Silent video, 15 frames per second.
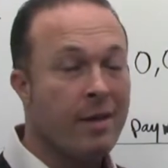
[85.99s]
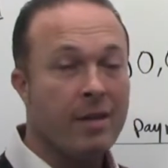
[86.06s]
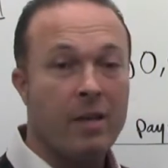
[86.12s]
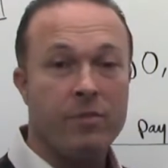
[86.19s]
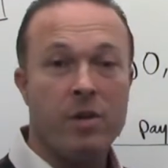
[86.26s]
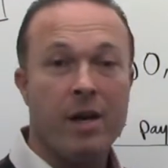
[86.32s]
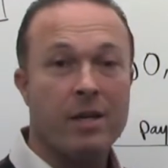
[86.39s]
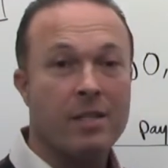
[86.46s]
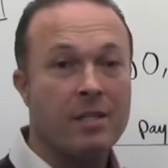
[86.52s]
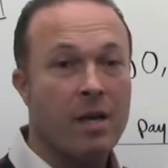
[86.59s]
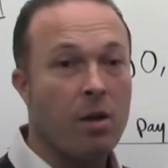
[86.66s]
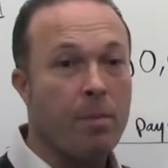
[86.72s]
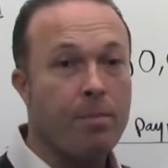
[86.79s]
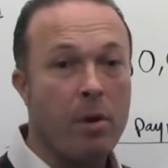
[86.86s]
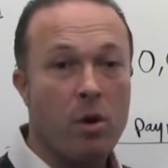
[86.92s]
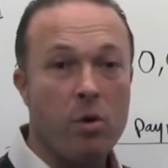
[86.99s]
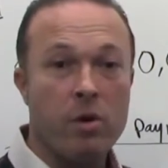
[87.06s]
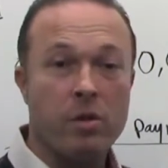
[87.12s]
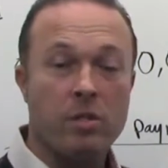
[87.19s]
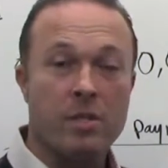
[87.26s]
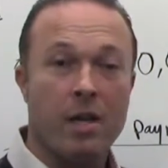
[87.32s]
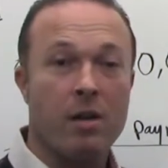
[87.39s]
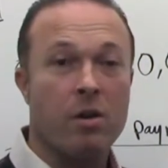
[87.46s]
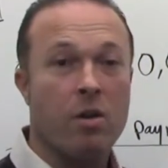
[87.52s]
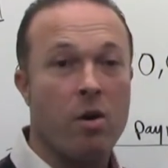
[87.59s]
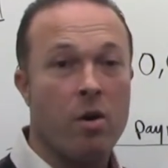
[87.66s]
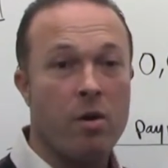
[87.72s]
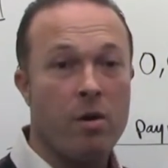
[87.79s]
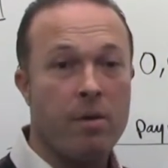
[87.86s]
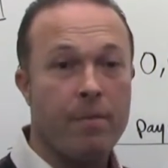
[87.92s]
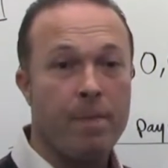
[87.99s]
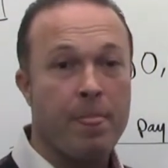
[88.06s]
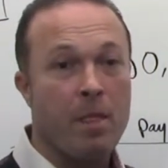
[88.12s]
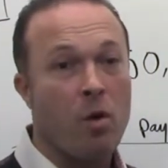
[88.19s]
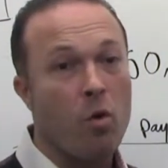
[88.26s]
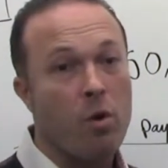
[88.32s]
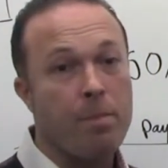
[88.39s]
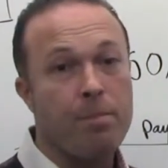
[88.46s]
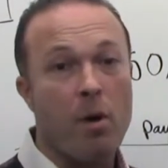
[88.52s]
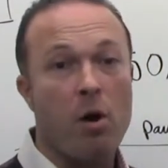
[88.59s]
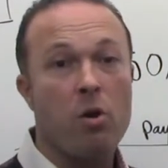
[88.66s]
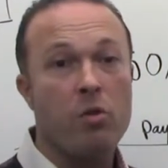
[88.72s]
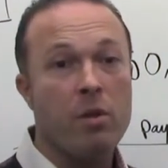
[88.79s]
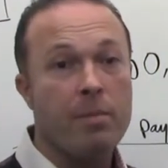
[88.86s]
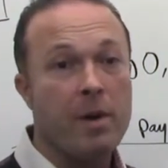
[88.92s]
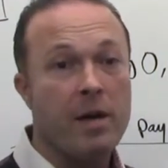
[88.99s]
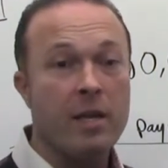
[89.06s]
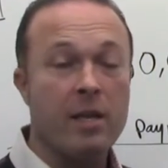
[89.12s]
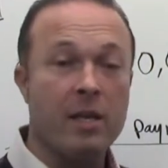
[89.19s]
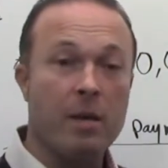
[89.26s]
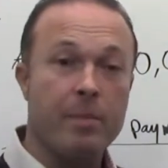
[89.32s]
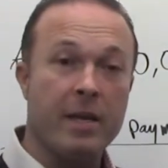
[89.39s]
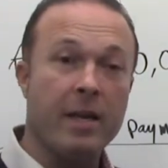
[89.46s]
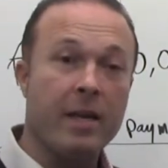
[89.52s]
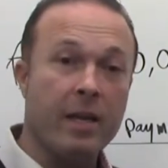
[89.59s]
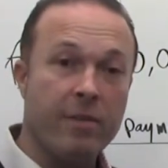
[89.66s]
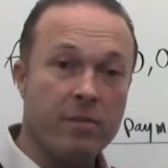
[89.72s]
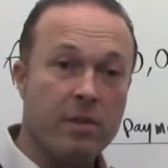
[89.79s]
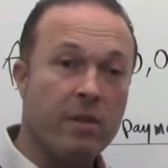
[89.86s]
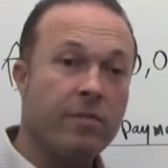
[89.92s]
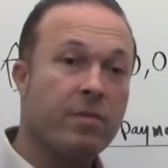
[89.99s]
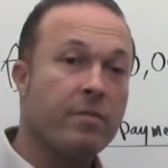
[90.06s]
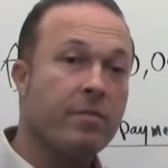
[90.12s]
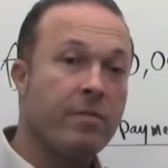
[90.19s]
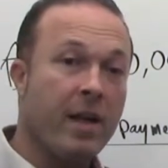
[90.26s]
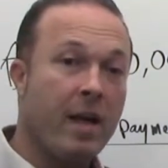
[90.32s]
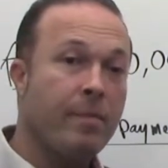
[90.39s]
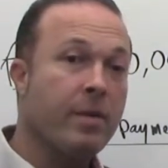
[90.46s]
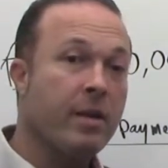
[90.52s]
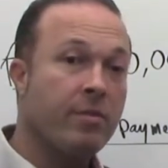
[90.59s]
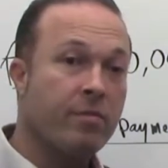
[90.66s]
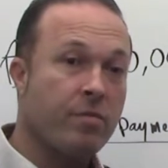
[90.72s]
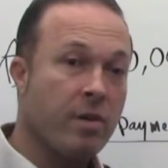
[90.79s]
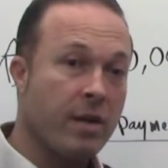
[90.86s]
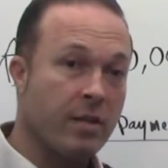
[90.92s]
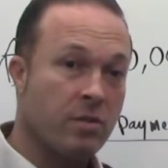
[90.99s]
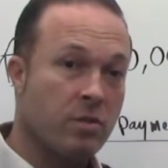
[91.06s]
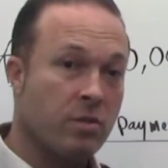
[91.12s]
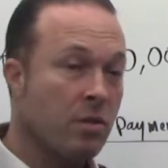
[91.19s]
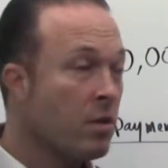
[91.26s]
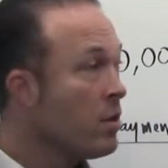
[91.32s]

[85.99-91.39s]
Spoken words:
If you got to sell a boat or sell a car, or borrow the money, it could be gifted from family and friends.